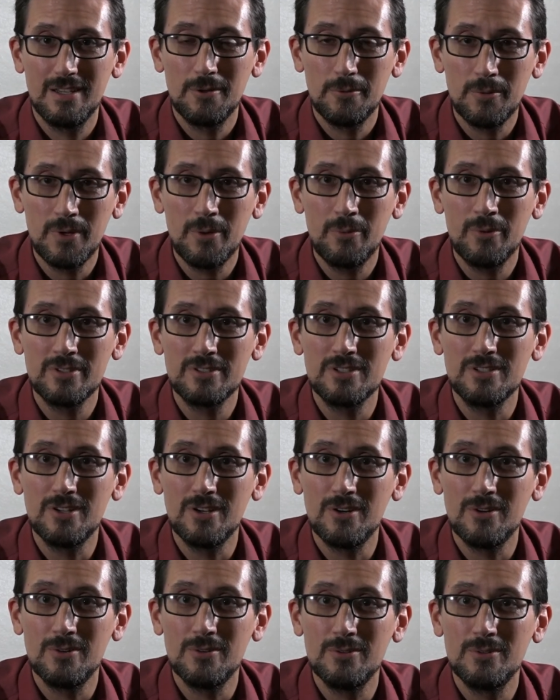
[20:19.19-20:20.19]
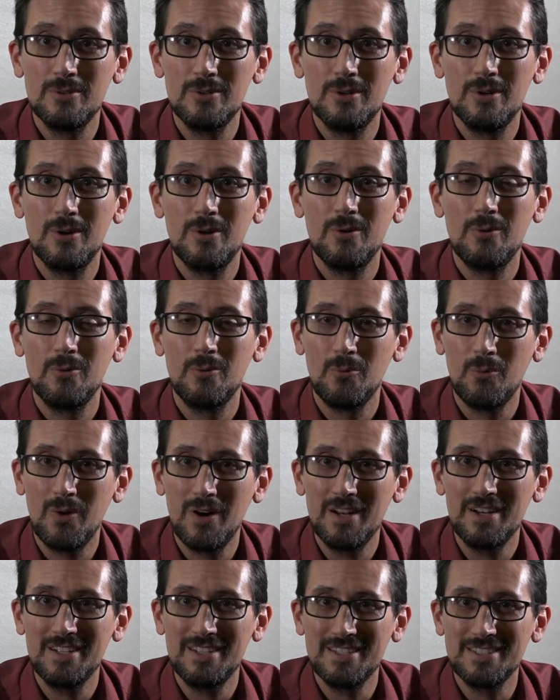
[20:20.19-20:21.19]
We want to know
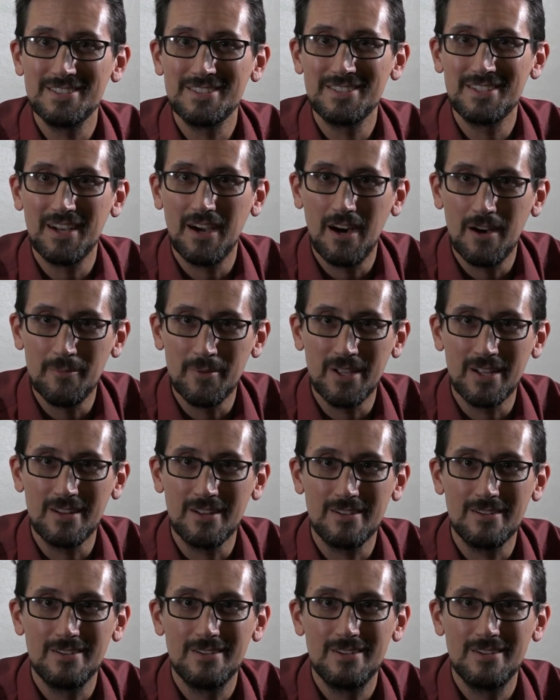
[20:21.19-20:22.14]
what is coming,